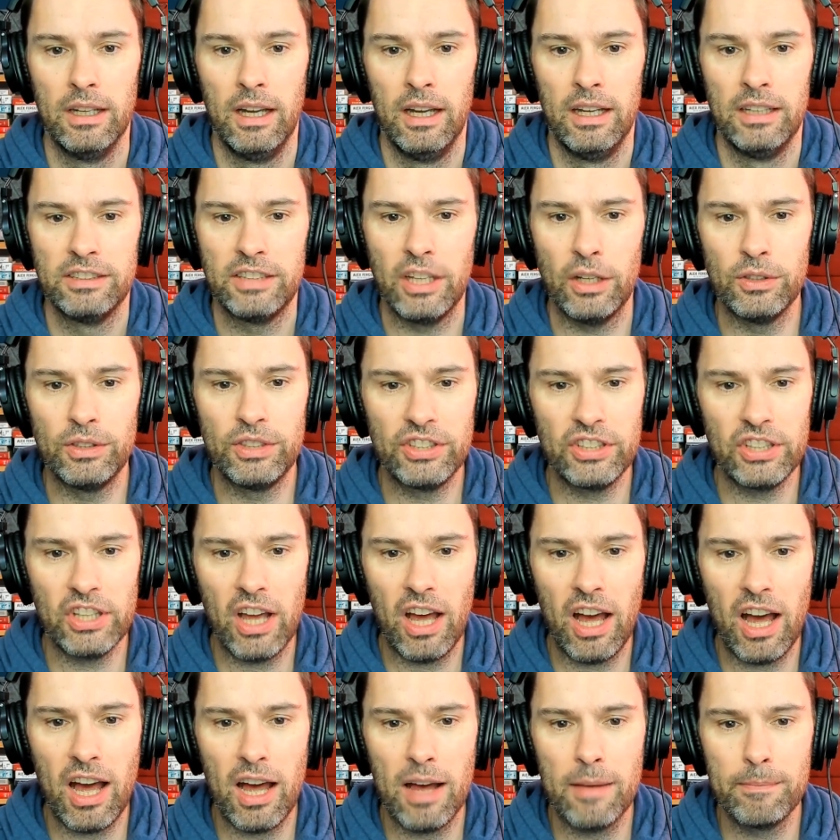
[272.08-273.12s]
So
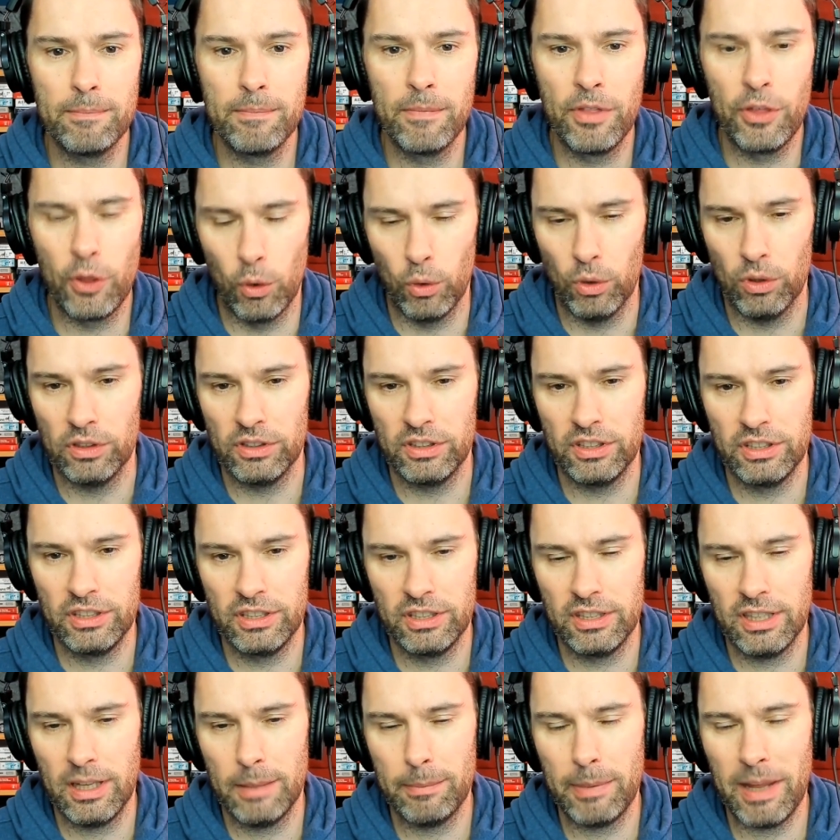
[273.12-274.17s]
some
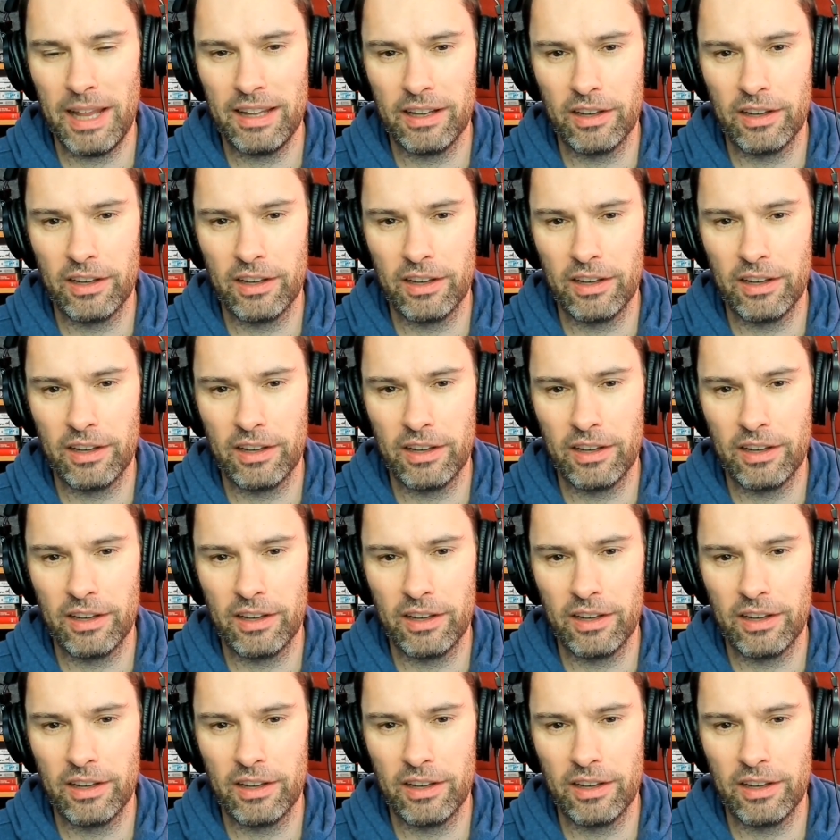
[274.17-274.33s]
thoughts about the